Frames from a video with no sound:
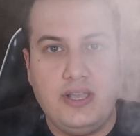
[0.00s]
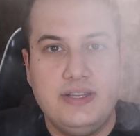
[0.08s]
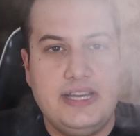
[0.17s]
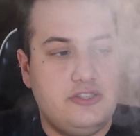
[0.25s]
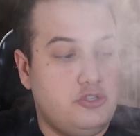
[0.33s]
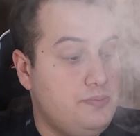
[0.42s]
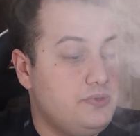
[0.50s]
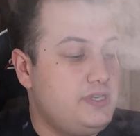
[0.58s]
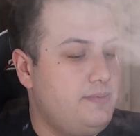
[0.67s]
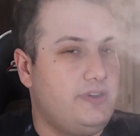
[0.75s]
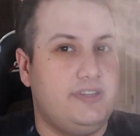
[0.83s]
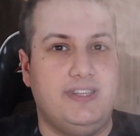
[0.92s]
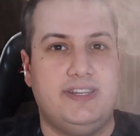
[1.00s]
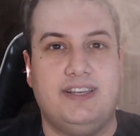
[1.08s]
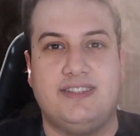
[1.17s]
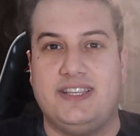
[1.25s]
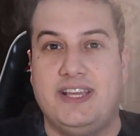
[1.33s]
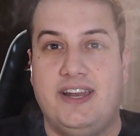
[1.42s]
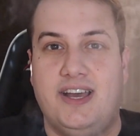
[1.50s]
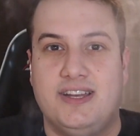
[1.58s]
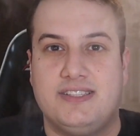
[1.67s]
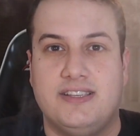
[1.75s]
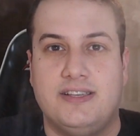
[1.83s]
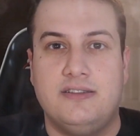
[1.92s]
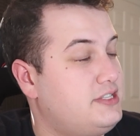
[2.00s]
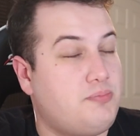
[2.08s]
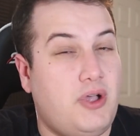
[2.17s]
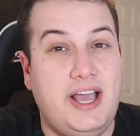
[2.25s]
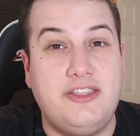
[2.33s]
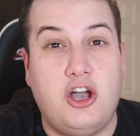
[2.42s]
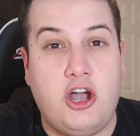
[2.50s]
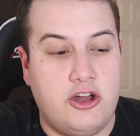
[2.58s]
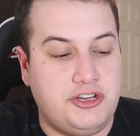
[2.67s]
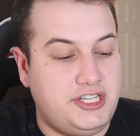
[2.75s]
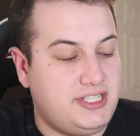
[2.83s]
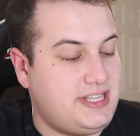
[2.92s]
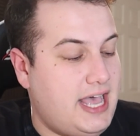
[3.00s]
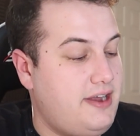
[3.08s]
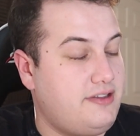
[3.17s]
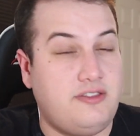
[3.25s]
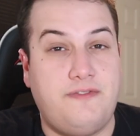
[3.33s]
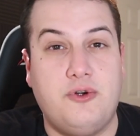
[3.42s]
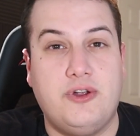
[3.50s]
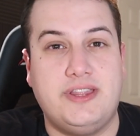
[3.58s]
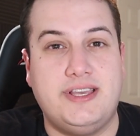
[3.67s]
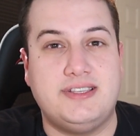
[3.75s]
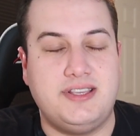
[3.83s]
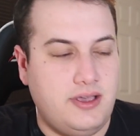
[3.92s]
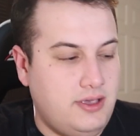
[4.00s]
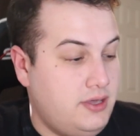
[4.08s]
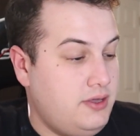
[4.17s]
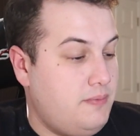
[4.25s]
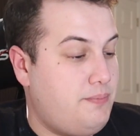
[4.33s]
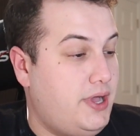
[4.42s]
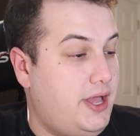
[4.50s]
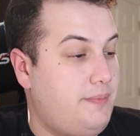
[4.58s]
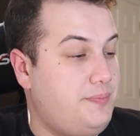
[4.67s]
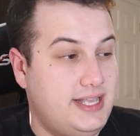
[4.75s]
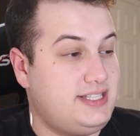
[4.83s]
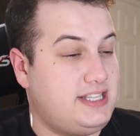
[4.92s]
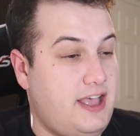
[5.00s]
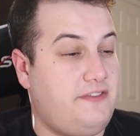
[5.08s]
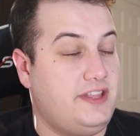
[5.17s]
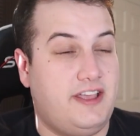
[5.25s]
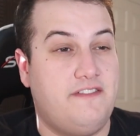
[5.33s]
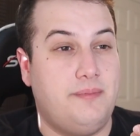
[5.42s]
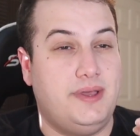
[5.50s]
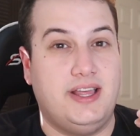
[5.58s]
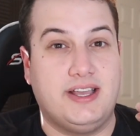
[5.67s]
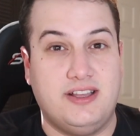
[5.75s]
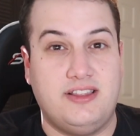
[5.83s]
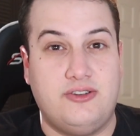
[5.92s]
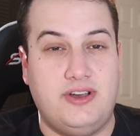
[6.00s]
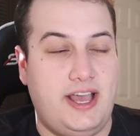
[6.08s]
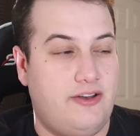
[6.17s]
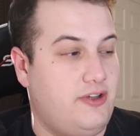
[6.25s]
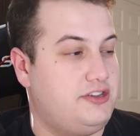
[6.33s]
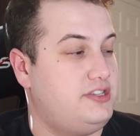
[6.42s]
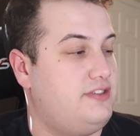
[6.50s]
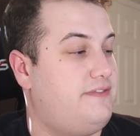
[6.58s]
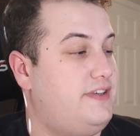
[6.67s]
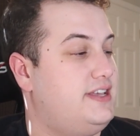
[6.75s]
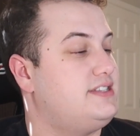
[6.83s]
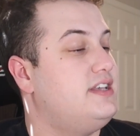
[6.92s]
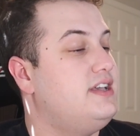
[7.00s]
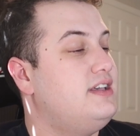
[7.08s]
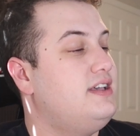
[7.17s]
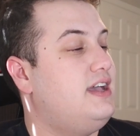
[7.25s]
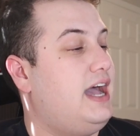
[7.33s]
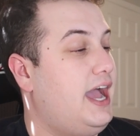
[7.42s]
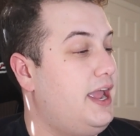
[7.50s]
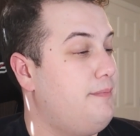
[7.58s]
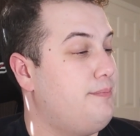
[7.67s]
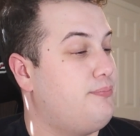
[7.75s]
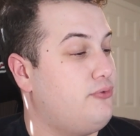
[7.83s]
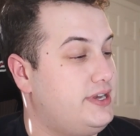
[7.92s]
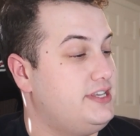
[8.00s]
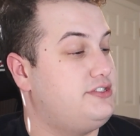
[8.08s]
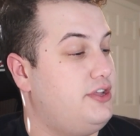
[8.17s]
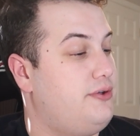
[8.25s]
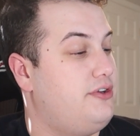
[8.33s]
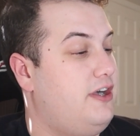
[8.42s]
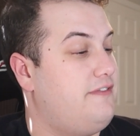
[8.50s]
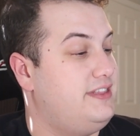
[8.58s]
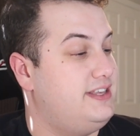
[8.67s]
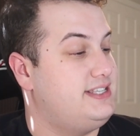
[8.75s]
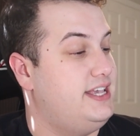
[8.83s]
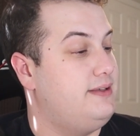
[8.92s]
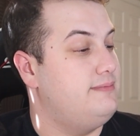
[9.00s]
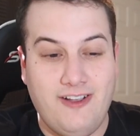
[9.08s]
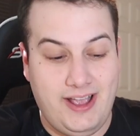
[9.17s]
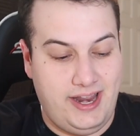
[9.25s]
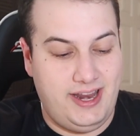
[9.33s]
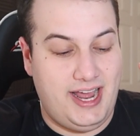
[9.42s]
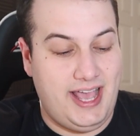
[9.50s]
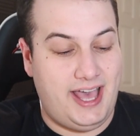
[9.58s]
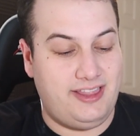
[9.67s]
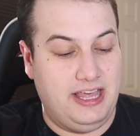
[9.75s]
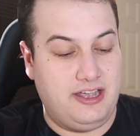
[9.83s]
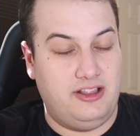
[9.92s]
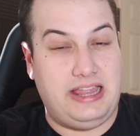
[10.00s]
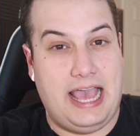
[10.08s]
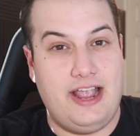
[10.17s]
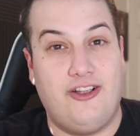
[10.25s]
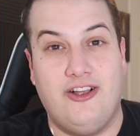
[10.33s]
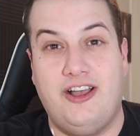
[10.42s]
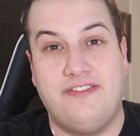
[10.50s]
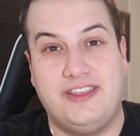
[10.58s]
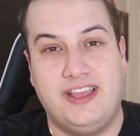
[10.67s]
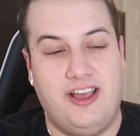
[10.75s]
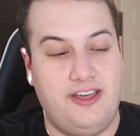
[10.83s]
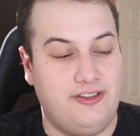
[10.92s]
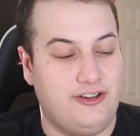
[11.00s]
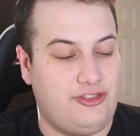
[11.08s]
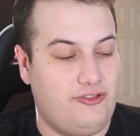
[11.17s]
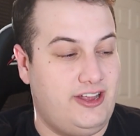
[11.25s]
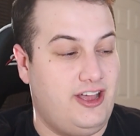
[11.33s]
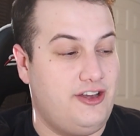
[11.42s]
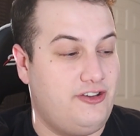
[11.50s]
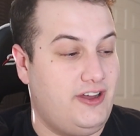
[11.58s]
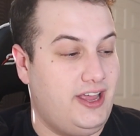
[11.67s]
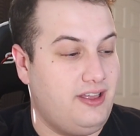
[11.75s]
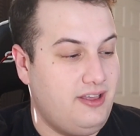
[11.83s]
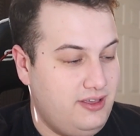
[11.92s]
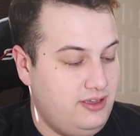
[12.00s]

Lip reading: Tastes super similar to the Delta 10, honestly. It's probably the harshest out of the 4 of these, but it's definitely giving me like a little head rush in the face. I'm pretty stoned off of this hit. Granted, I had like a layer of the other 3 under it,